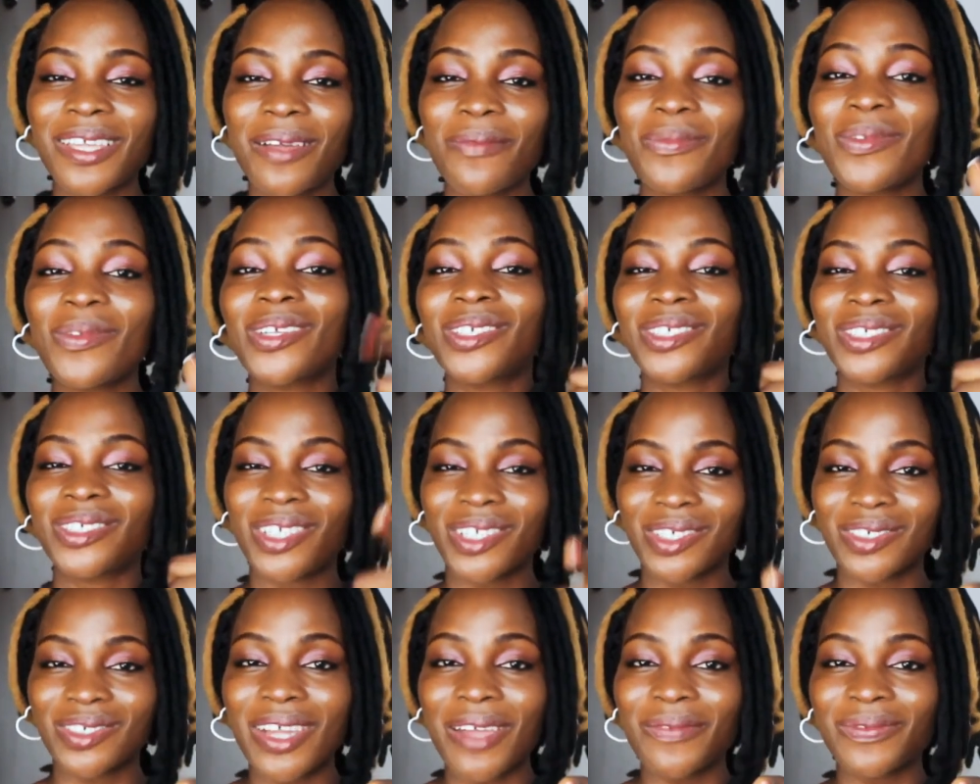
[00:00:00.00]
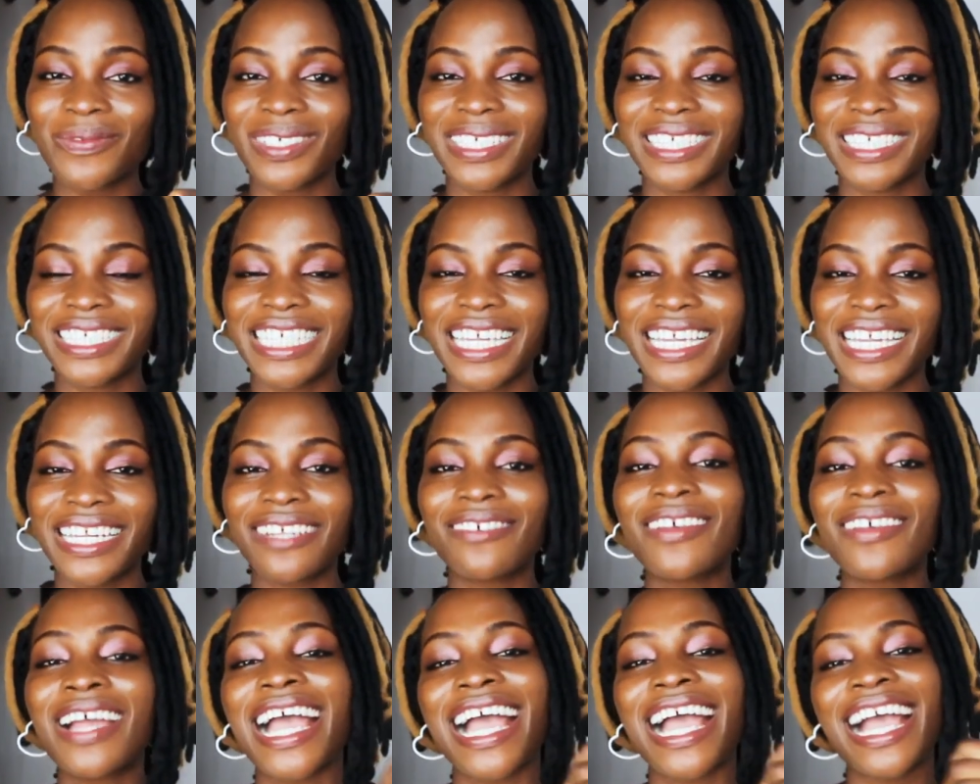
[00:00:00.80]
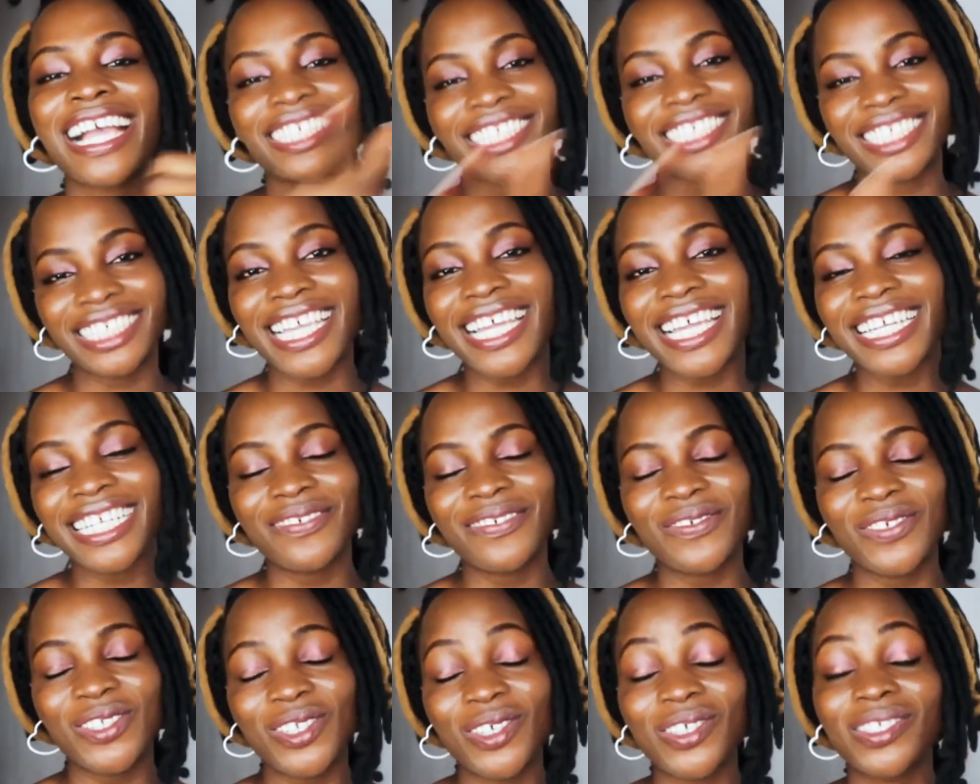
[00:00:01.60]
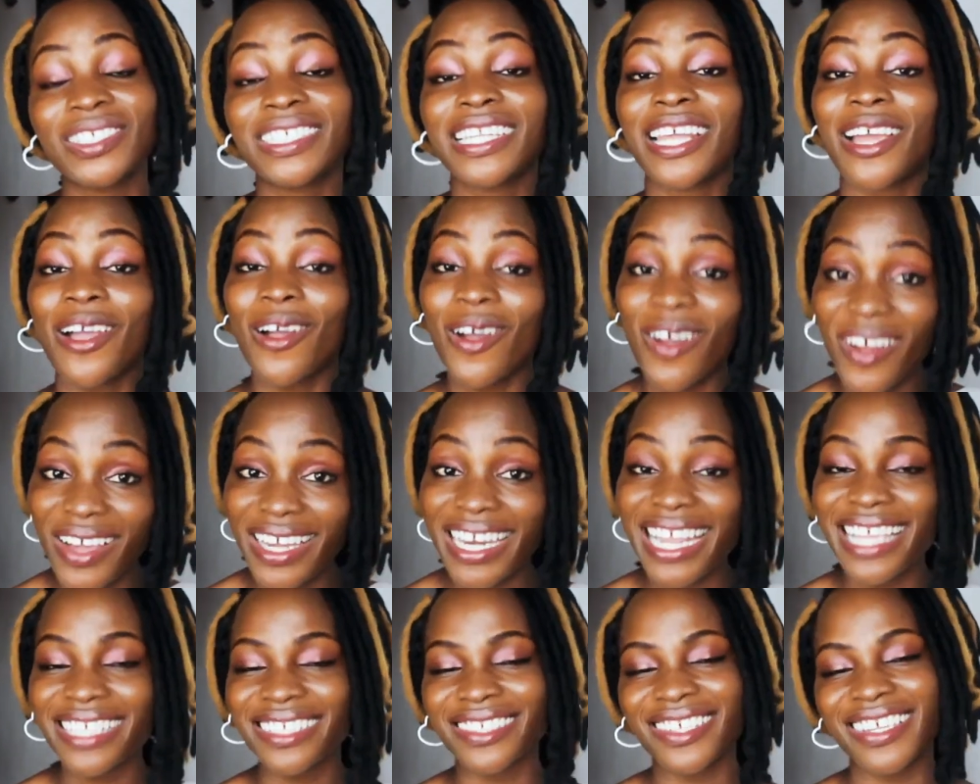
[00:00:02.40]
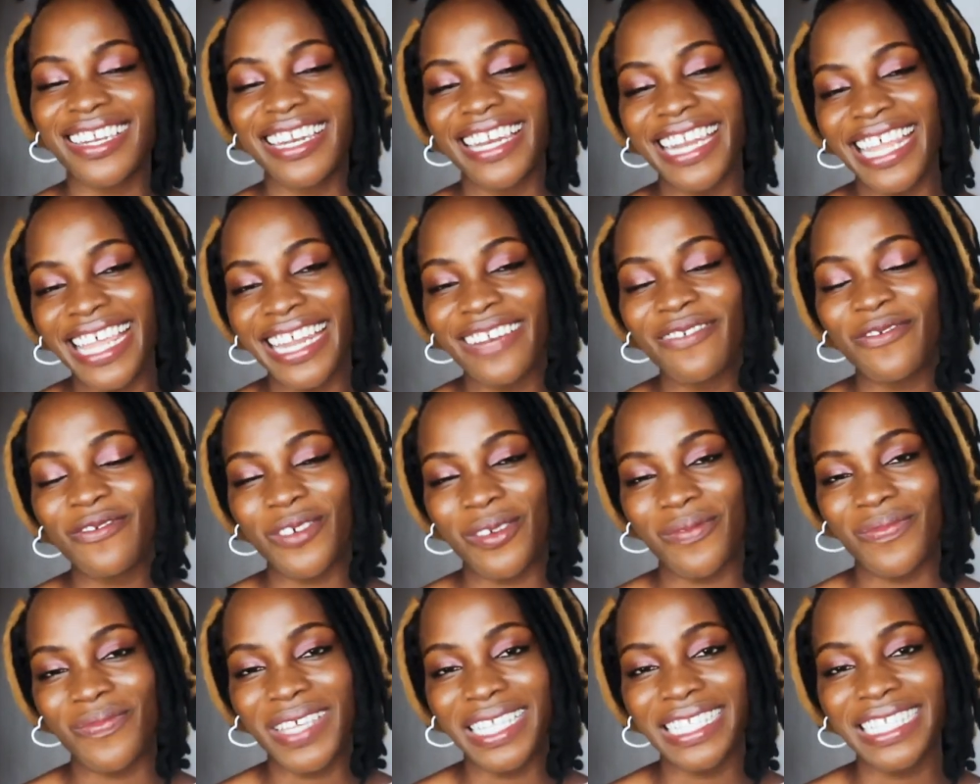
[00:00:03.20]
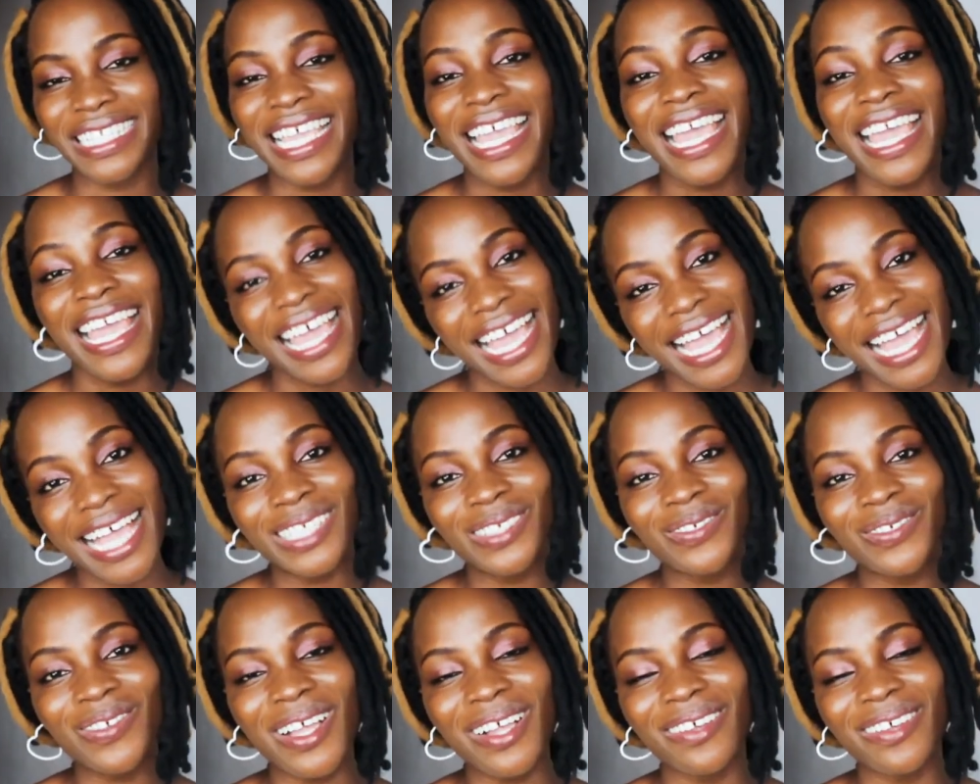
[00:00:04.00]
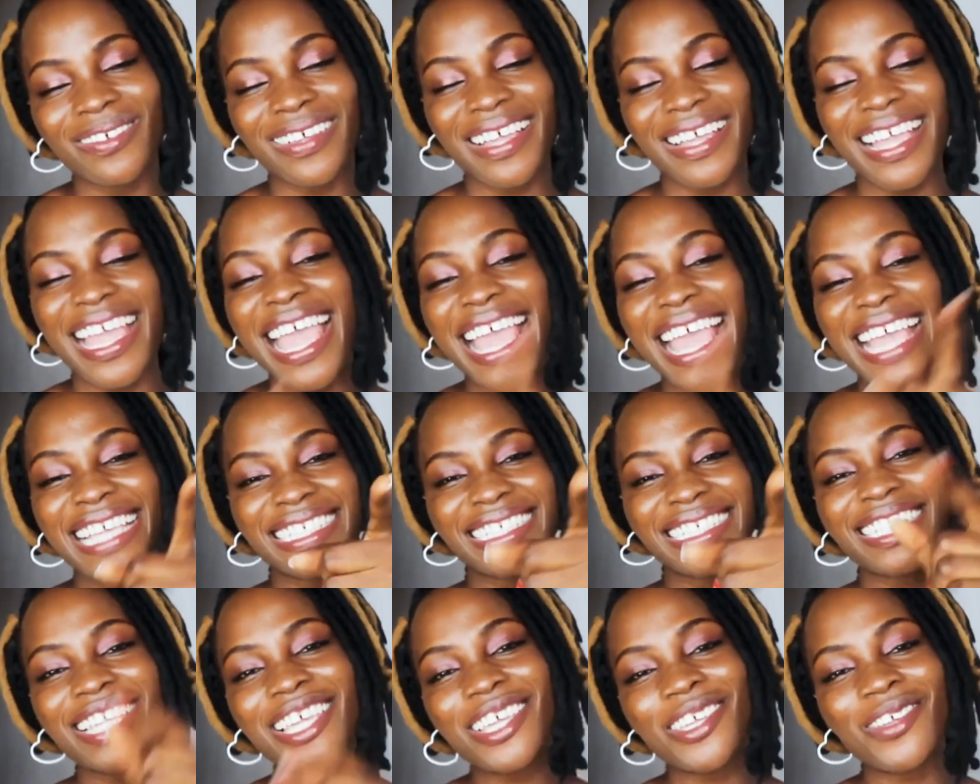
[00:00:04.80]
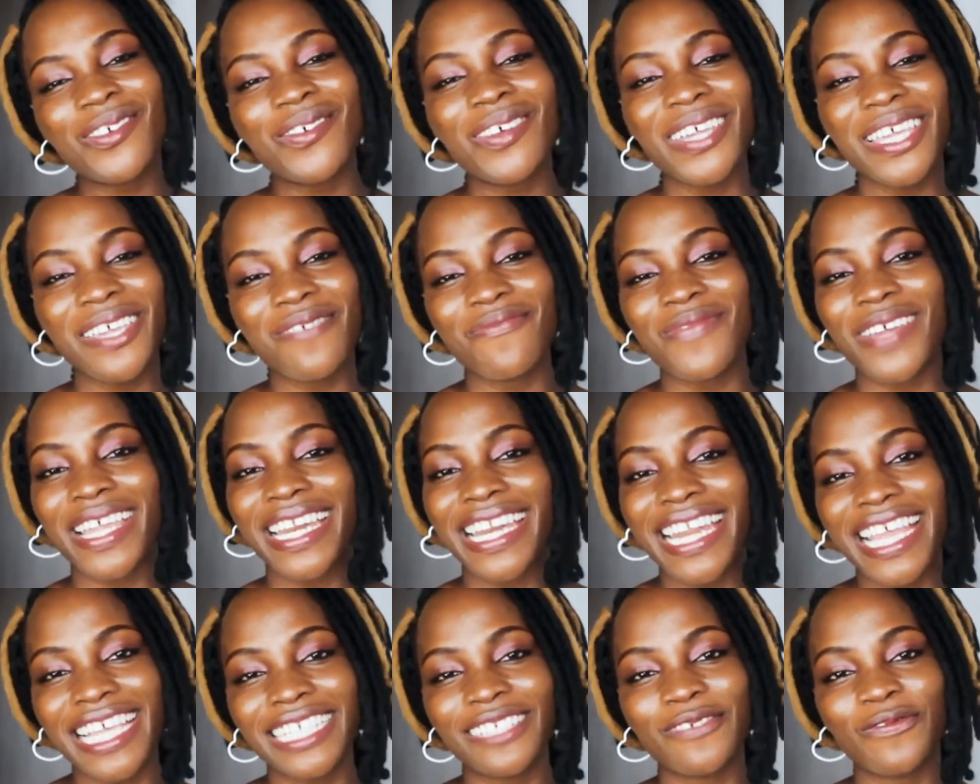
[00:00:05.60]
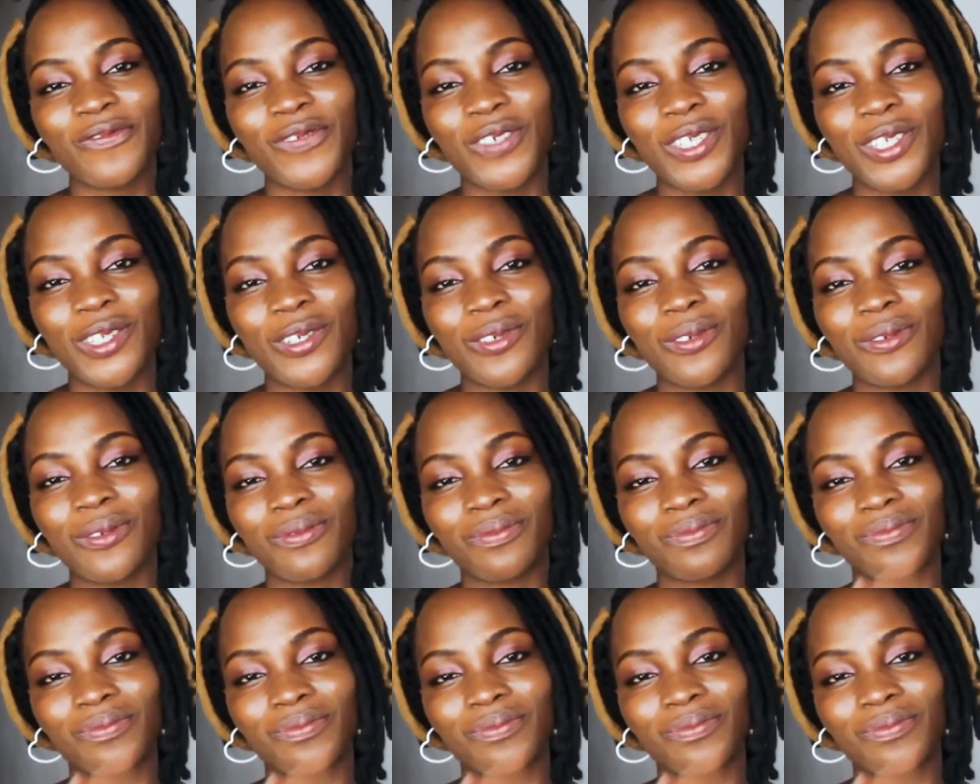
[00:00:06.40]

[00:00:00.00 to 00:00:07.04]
up, subscribe to the channel, and share this video so that others can learn from it as well. See you in my next video.